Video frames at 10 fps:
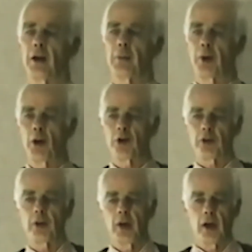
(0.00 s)
And
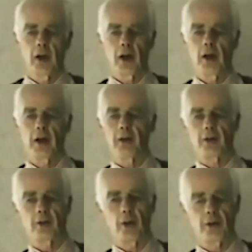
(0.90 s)
implosion
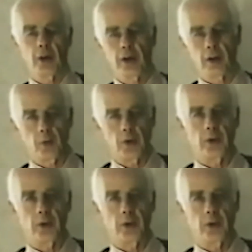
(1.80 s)
is associated